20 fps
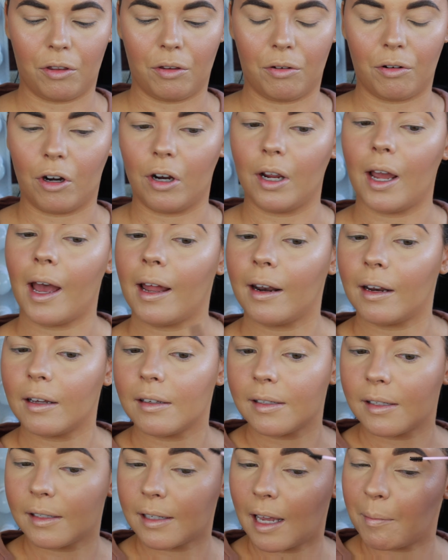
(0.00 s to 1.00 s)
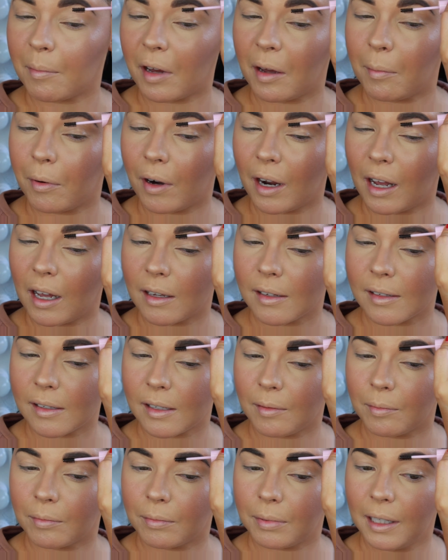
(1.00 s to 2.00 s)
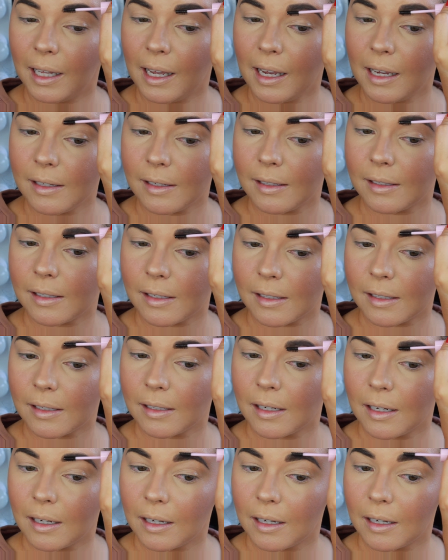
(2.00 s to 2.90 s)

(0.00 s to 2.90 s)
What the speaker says: through and set my brows in place.